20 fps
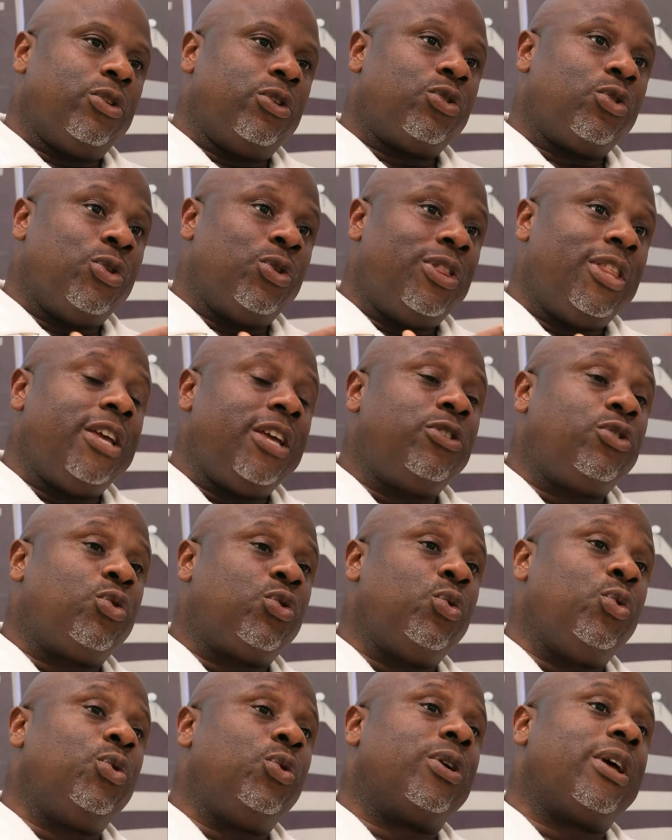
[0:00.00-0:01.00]
so they
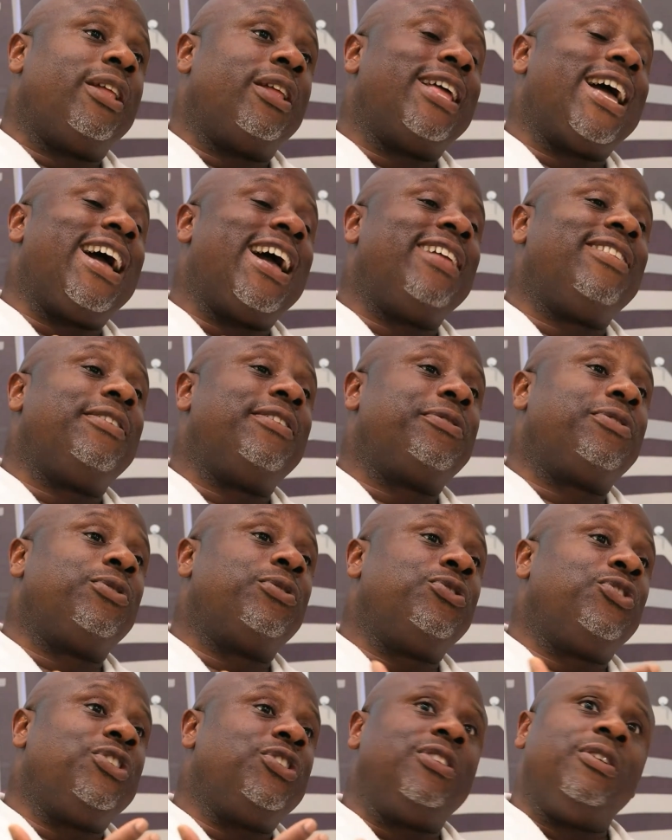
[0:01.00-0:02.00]
too can add
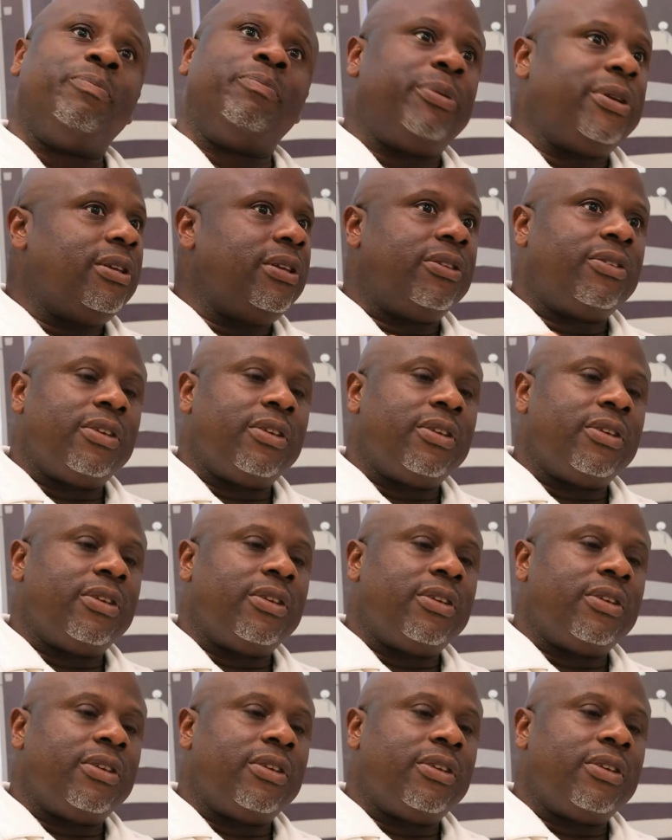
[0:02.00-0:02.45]
to GDP.